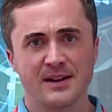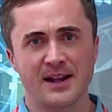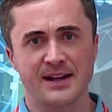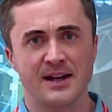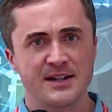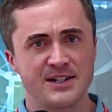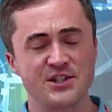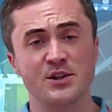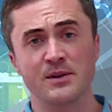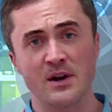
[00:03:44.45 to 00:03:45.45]
like
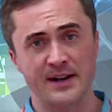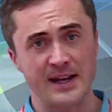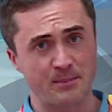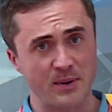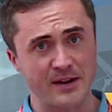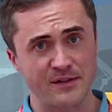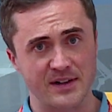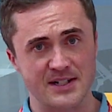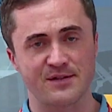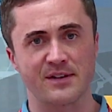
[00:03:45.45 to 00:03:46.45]
did you not eat
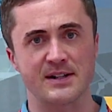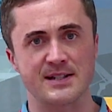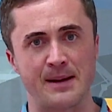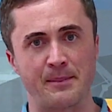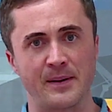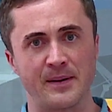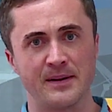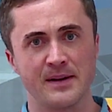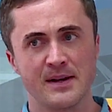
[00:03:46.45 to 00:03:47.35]
breakfast, for example.